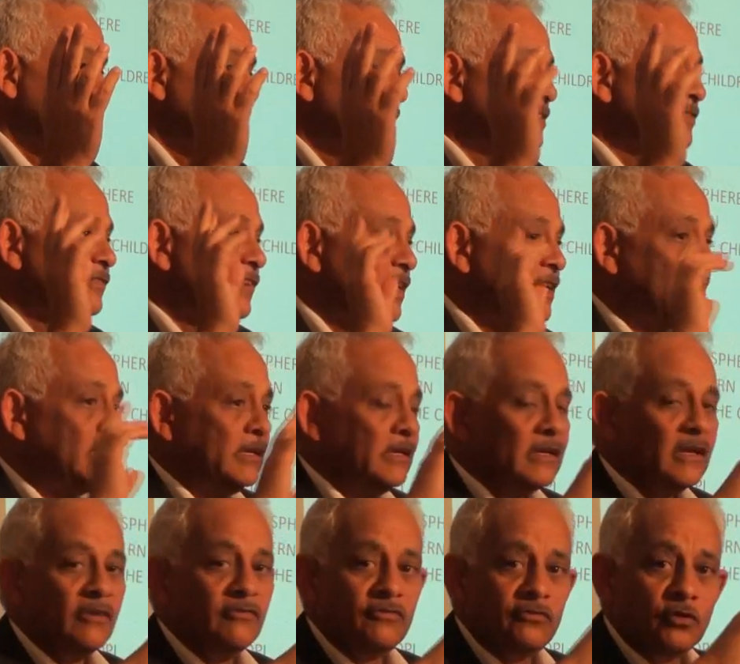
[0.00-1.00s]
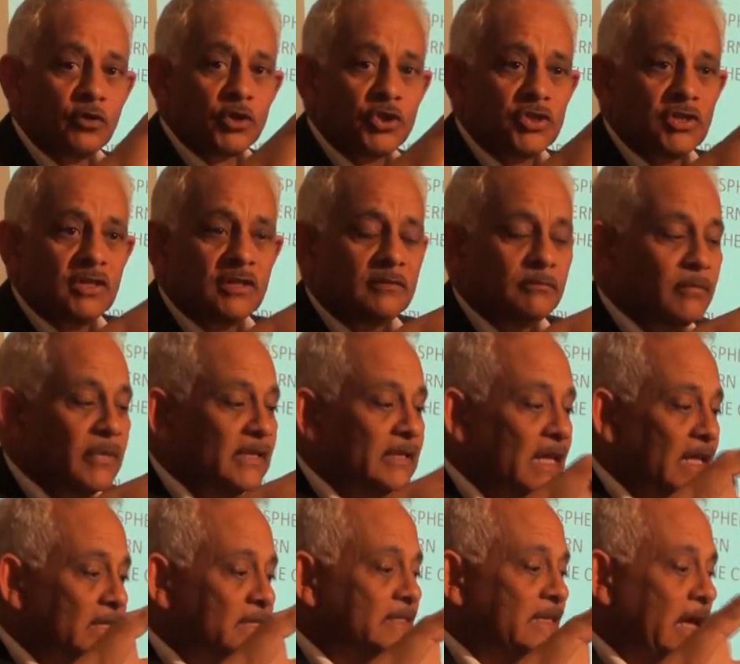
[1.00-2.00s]
It's very unfortunate,
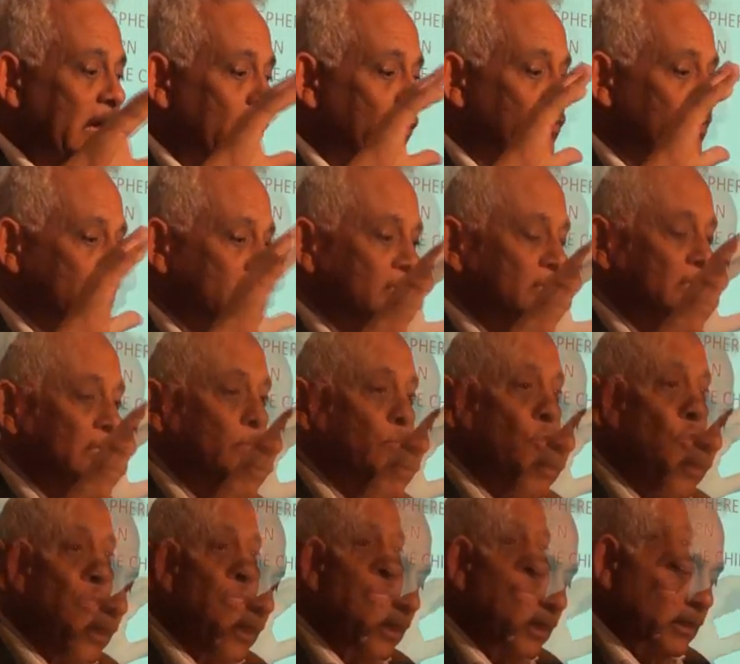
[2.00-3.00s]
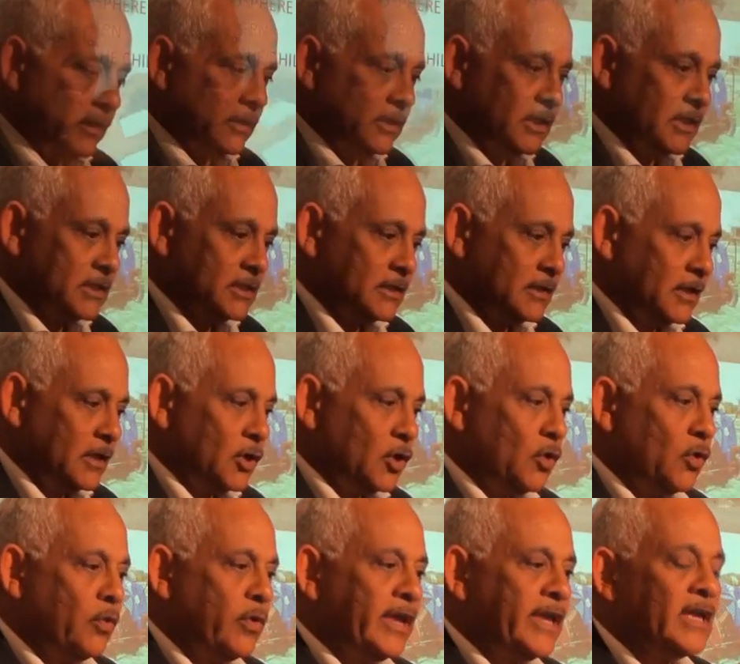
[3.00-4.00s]
but that's how the system works. Just
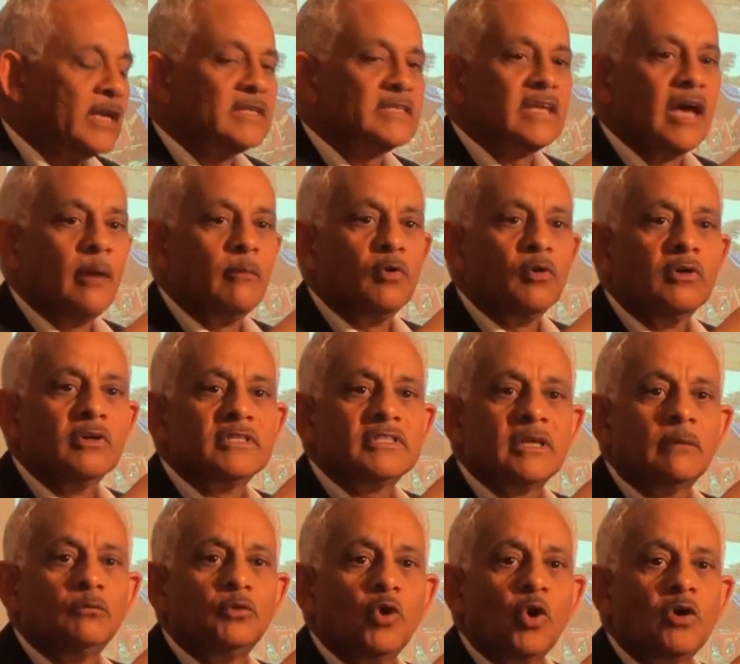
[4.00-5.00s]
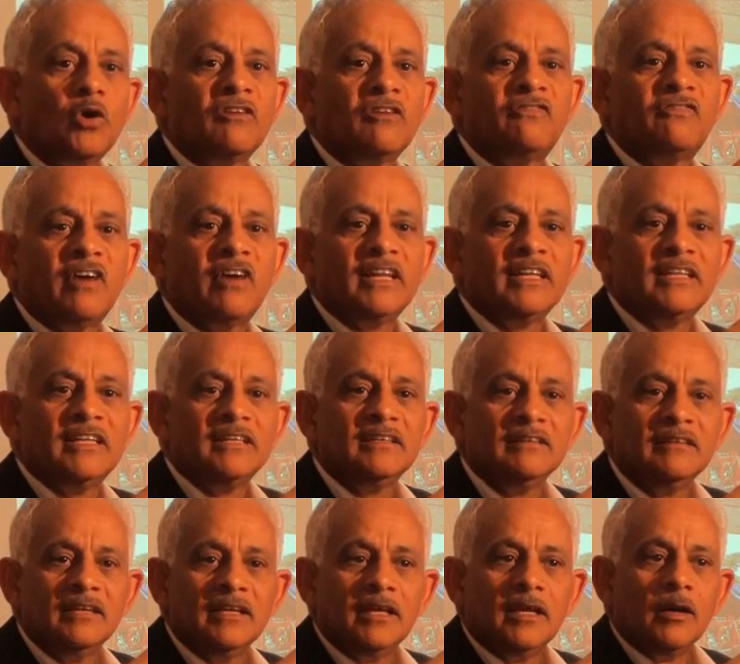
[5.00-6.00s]
quick example on some donor
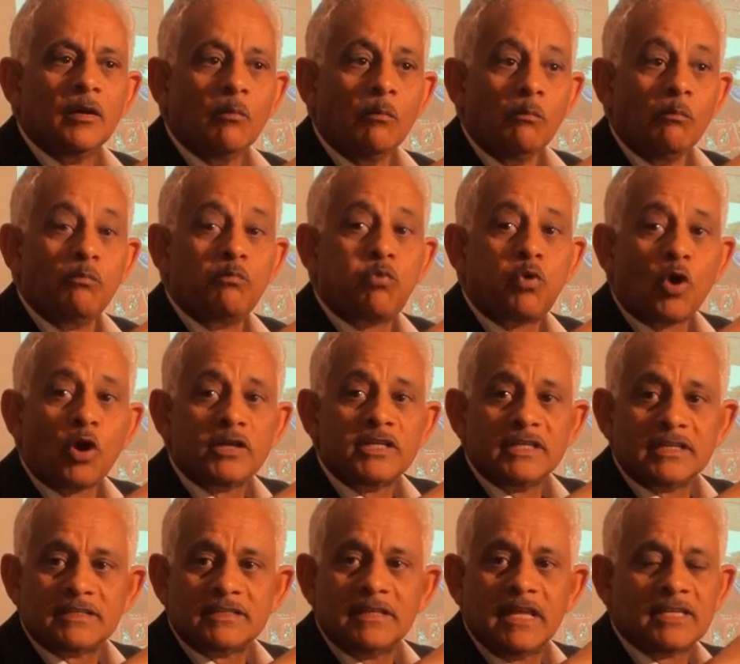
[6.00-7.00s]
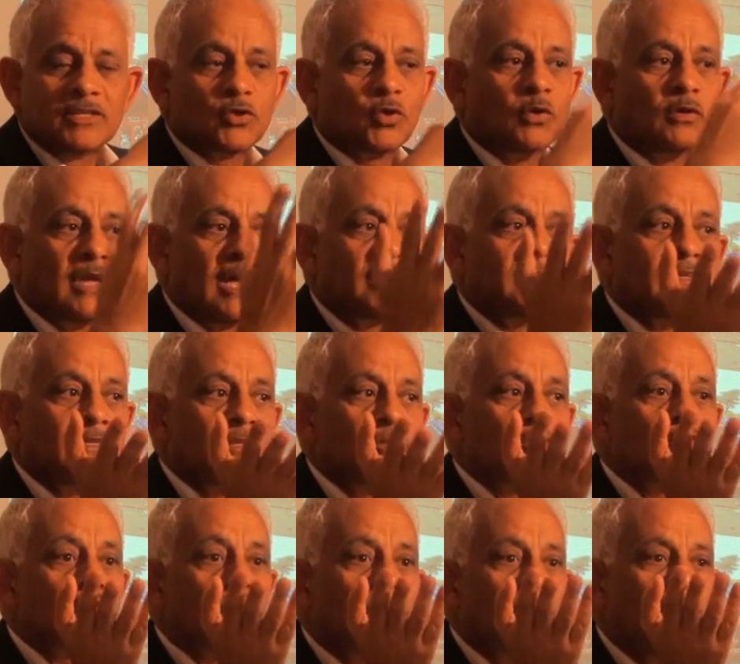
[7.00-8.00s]
funding projects that's conducted
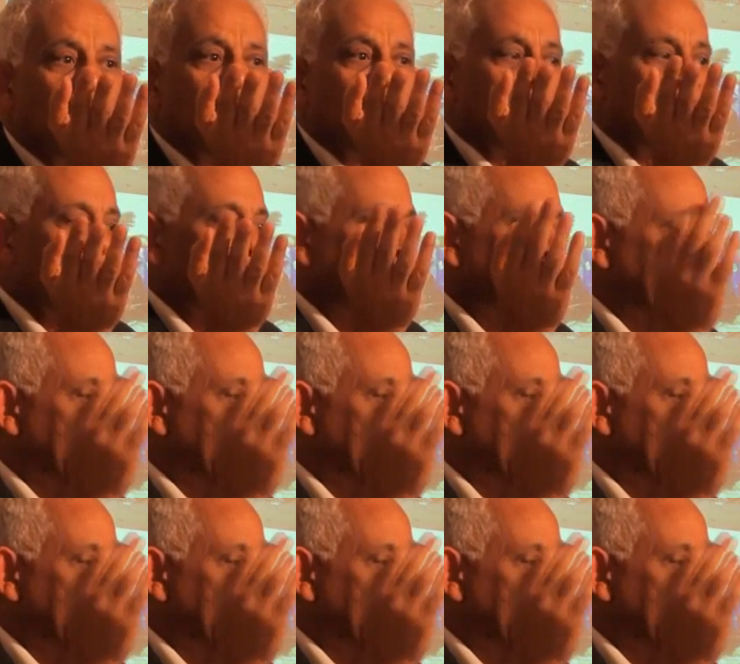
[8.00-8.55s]
in Somalia.